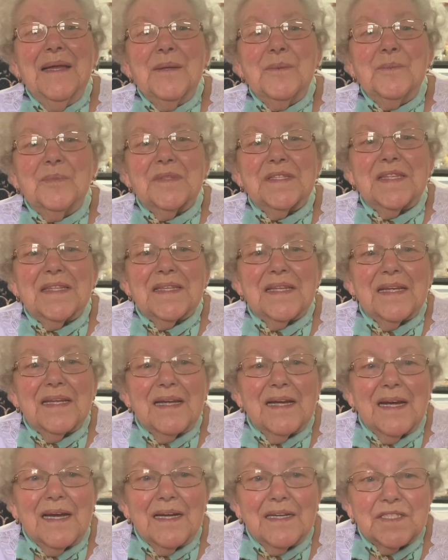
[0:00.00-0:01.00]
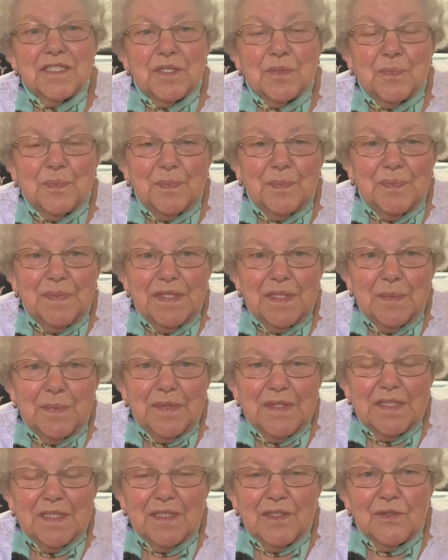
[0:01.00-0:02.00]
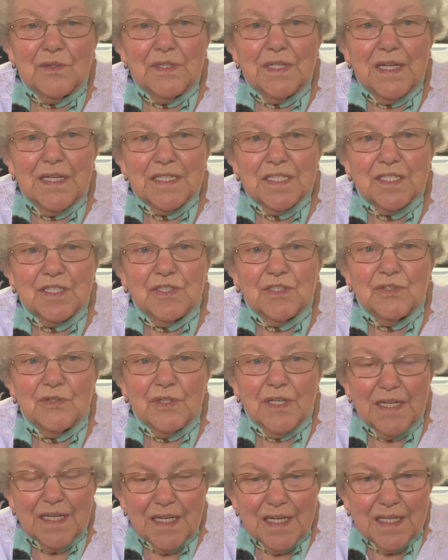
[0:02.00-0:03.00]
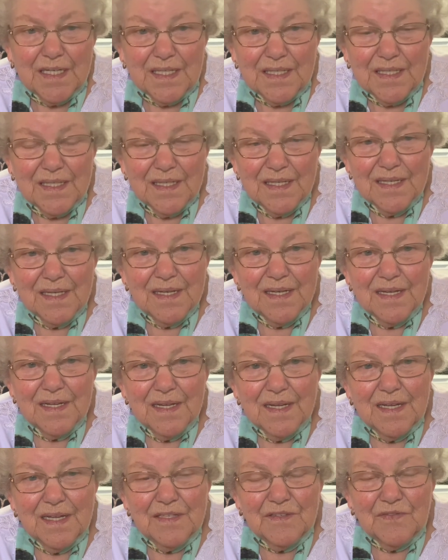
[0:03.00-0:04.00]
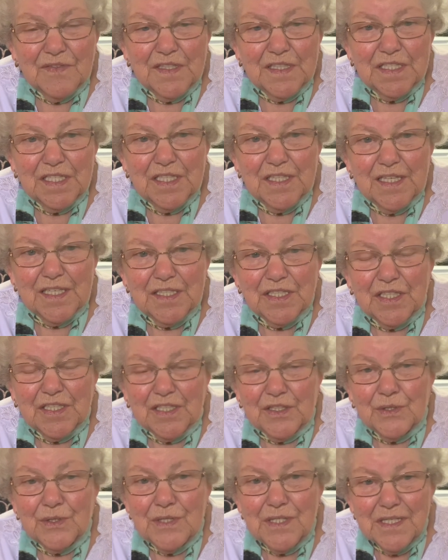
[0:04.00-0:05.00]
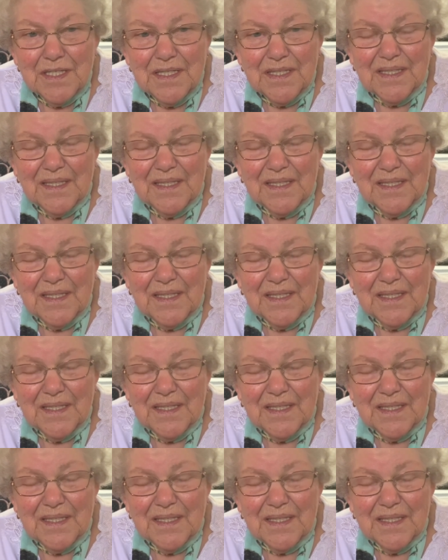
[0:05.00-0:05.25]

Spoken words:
But has me been on this Doric adventure at your own?